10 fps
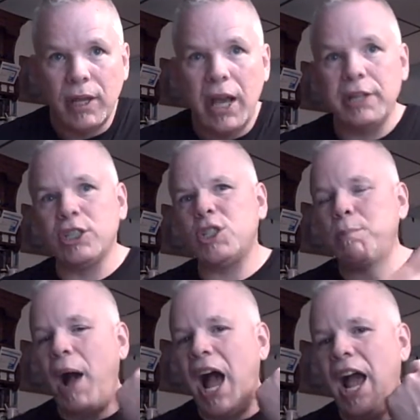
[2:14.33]
and the
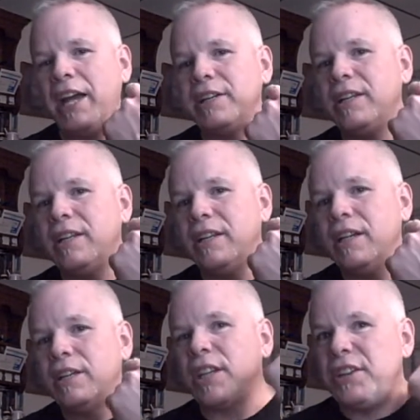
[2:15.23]
spine,
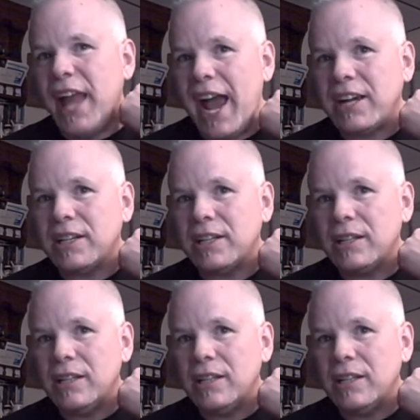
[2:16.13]
the neck,